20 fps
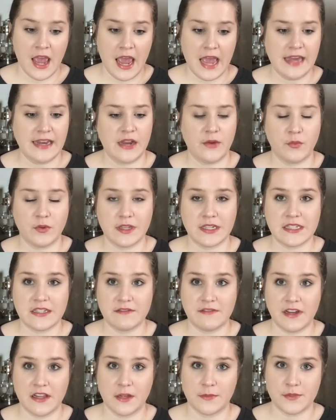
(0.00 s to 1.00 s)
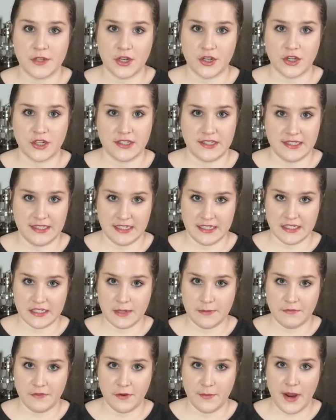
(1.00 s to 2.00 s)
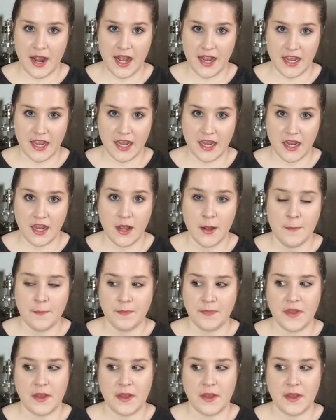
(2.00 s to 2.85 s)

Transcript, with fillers: and I really developed a good system for packing,